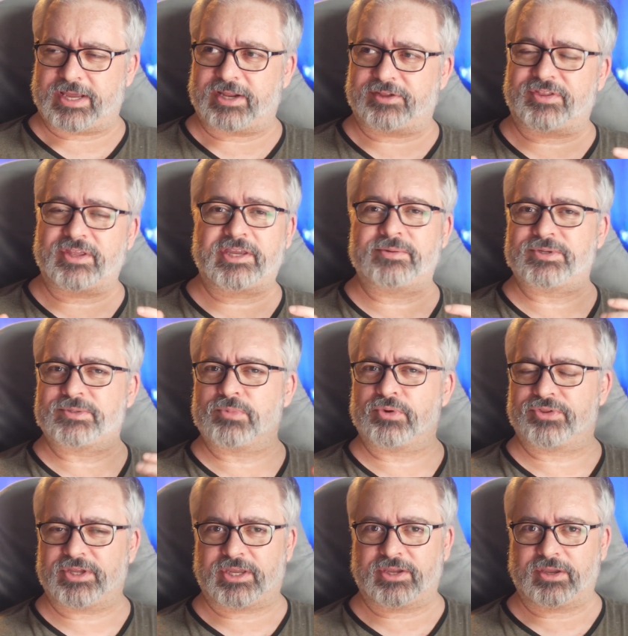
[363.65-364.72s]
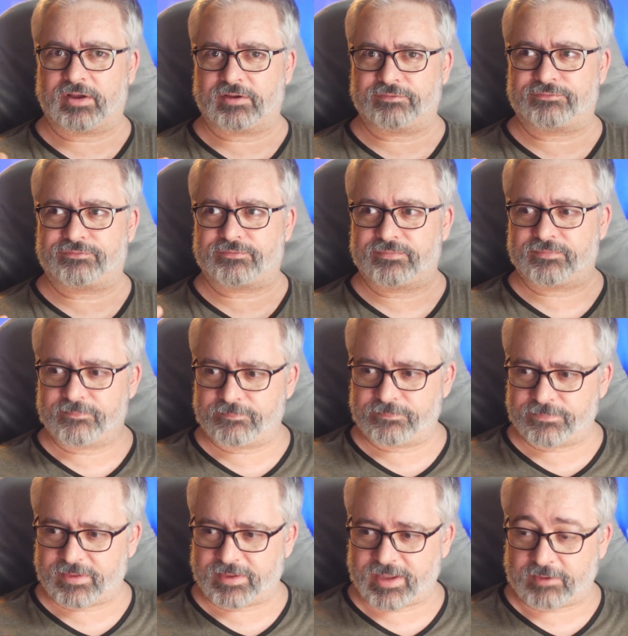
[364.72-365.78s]
And I think he was more thinking of
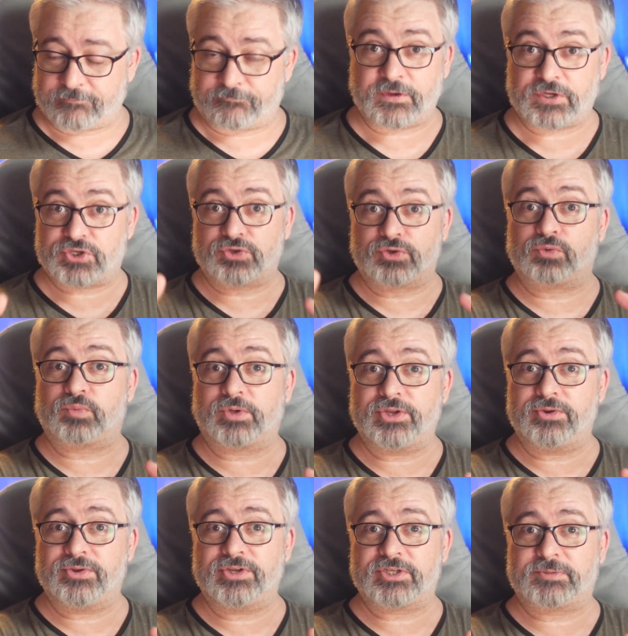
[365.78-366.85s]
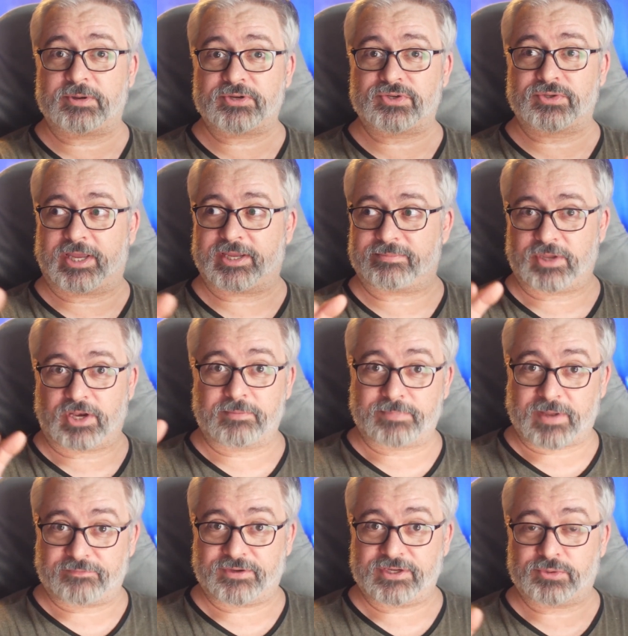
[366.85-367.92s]
a fictional reunion special, like, you know,
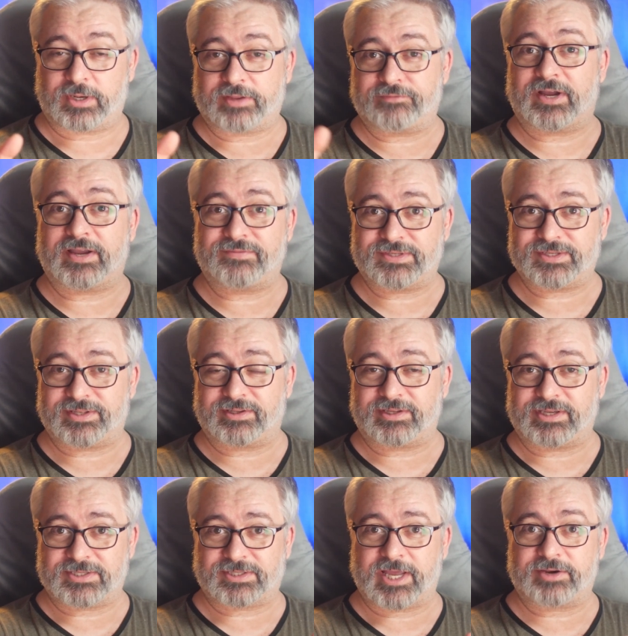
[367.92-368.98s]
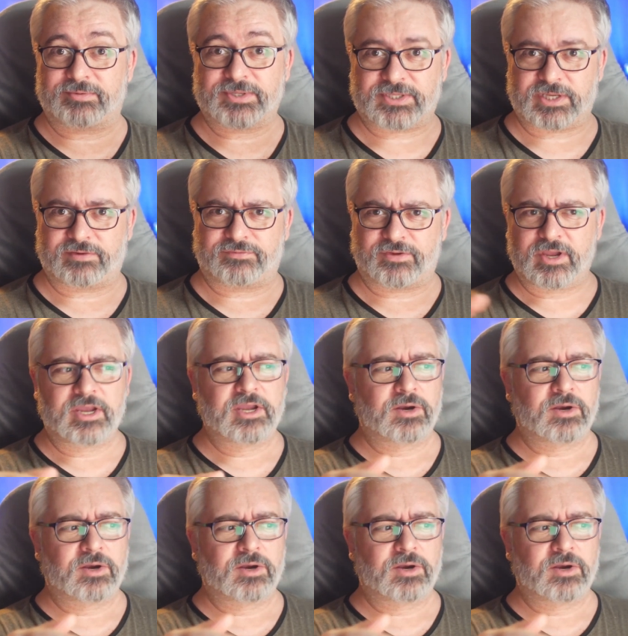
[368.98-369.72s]
Buffy 25 years later, instead of